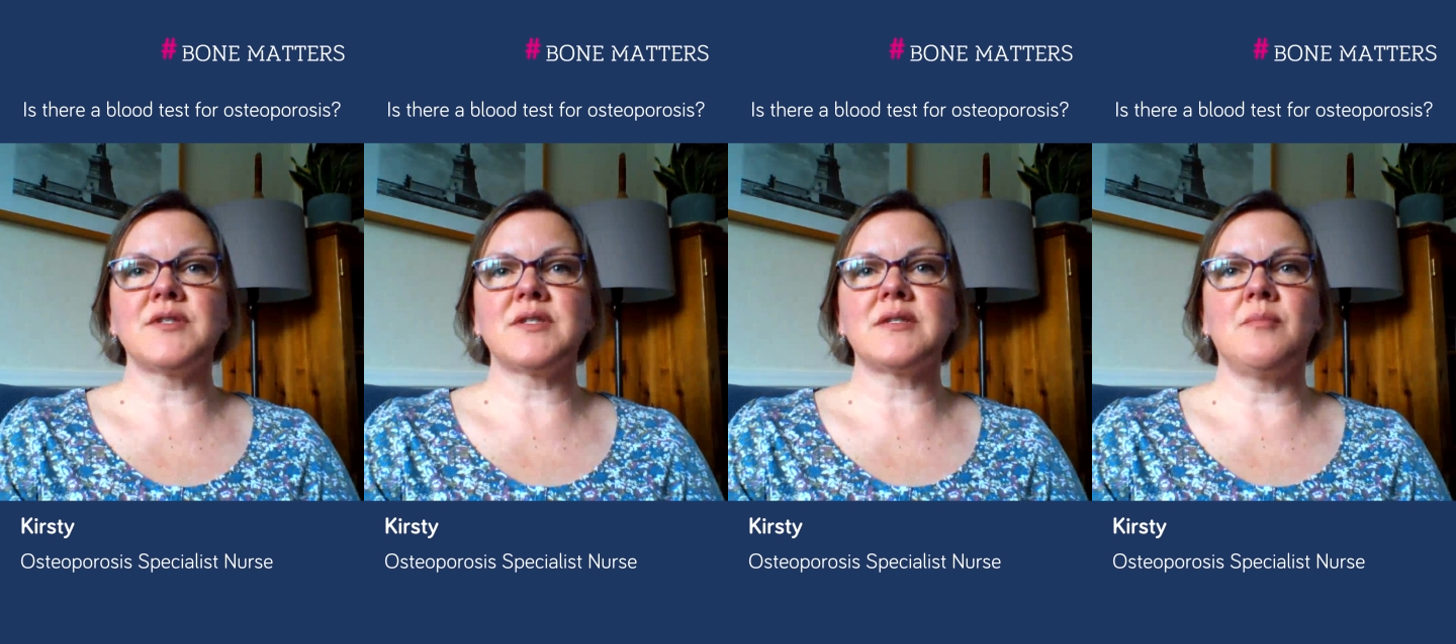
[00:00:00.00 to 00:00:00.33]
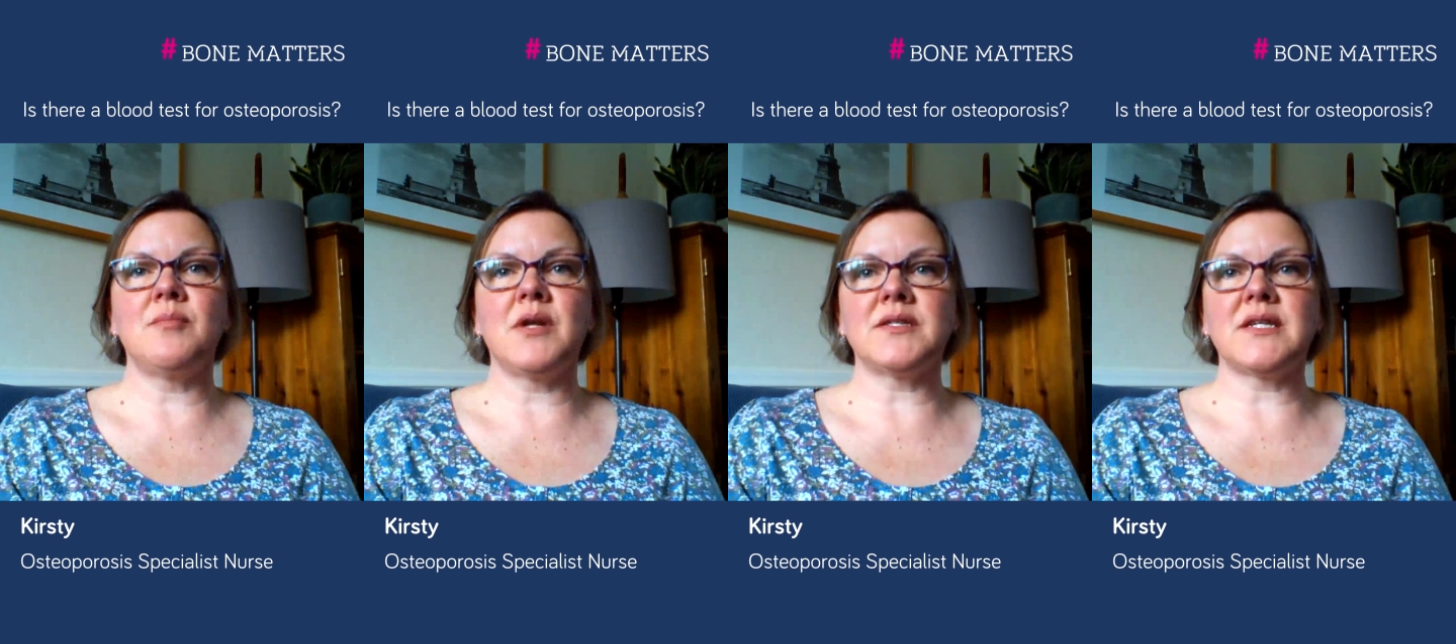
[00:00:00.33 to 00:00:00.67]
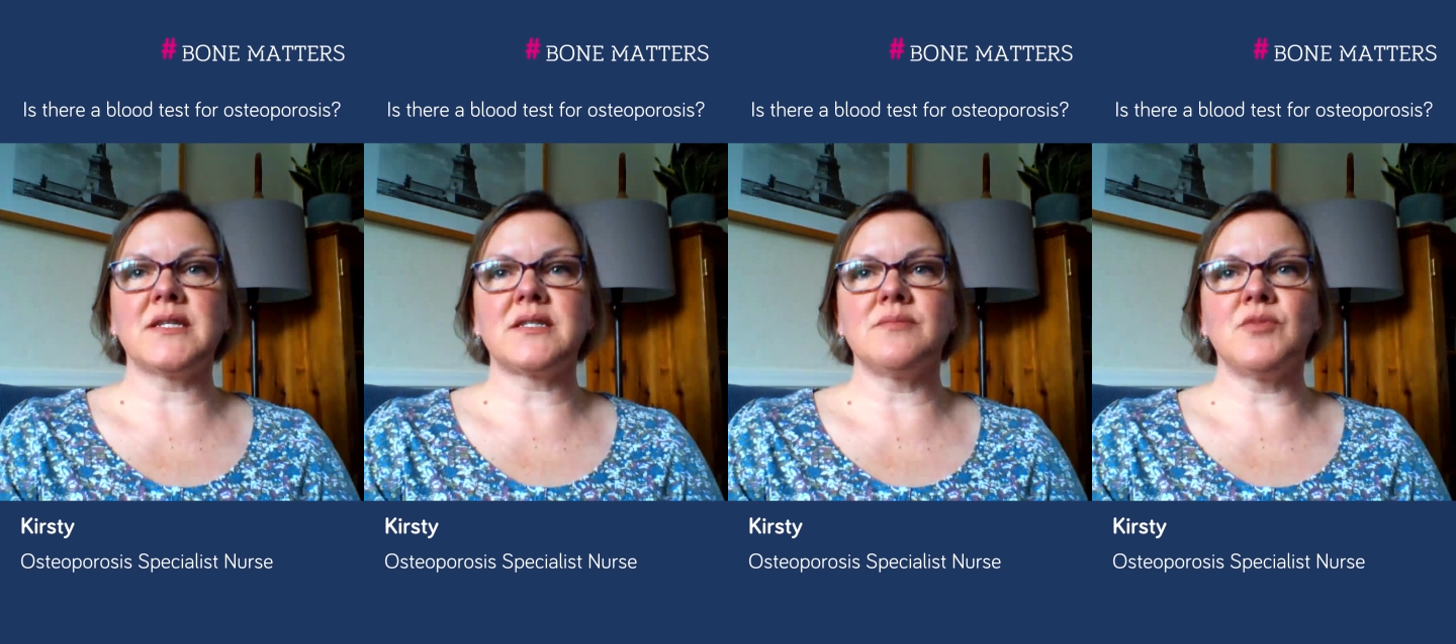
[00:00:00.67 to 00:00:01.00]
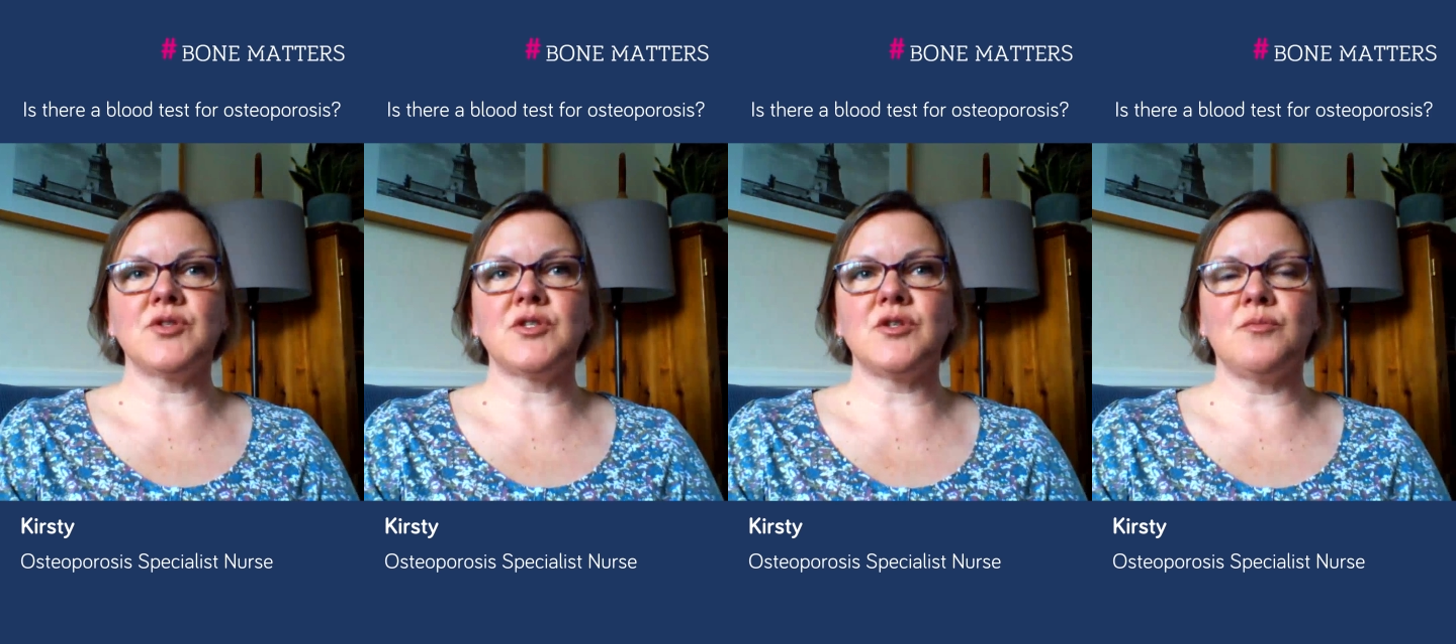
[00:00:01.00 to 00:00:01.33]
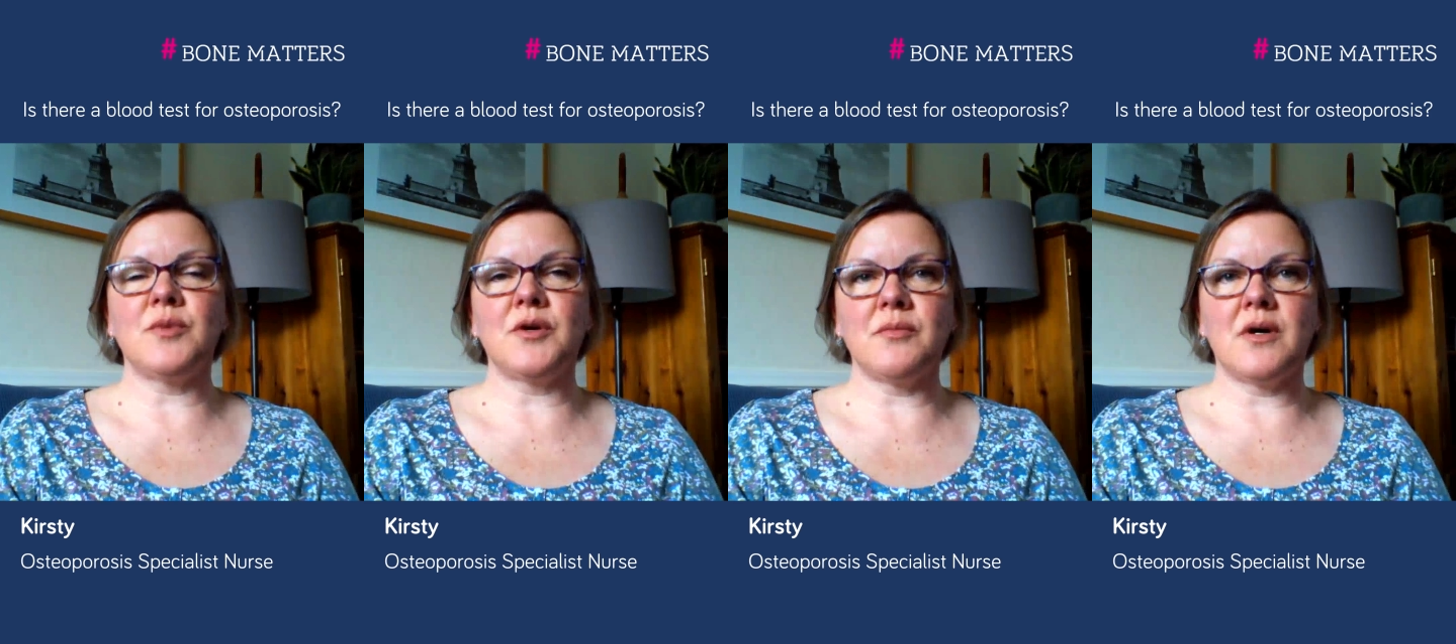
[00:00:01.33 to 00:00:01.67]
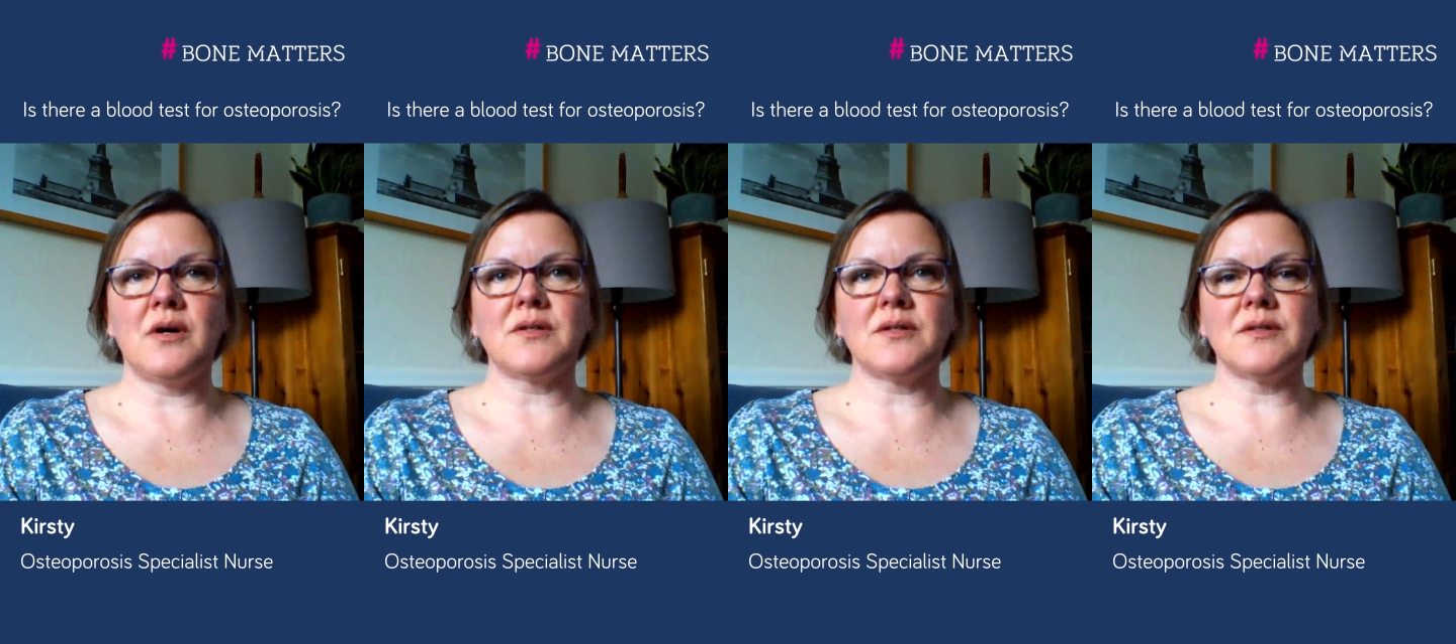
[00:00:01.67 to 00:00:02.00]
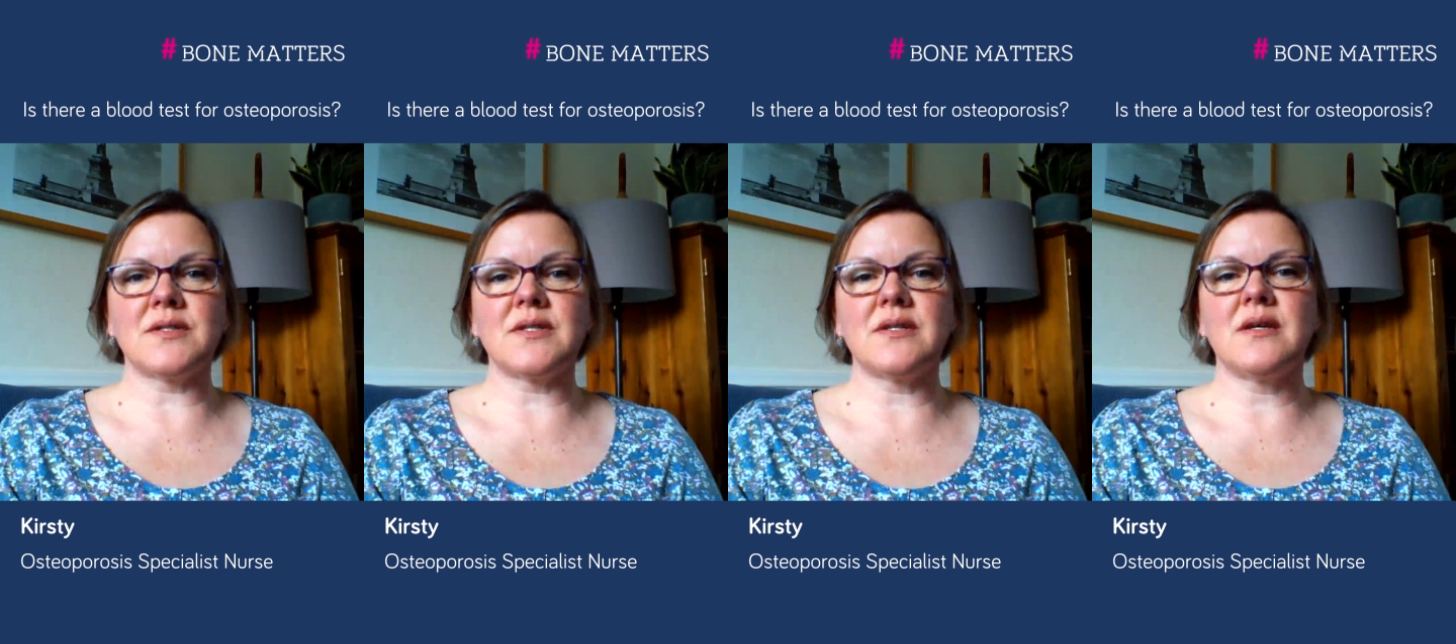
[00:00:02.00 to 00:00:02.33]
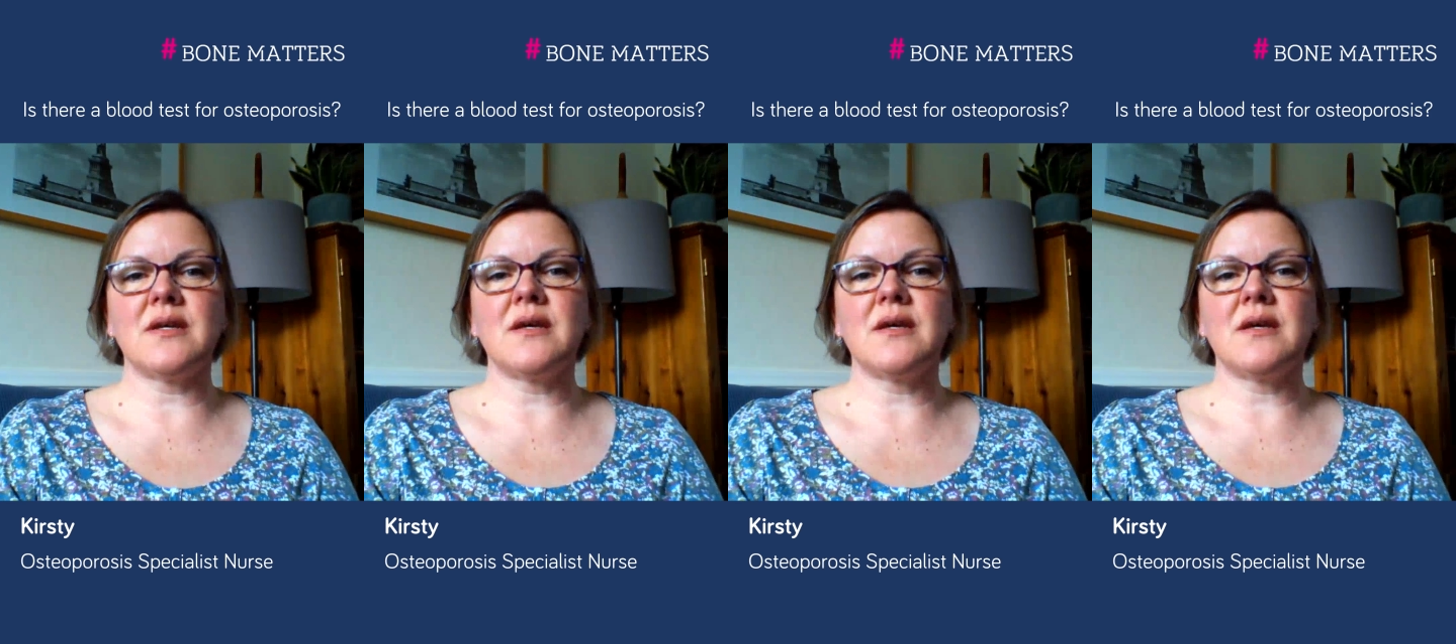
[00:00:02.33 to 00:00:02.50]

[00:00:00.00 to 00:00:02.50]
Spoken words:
a blood test to monitor your bone markers.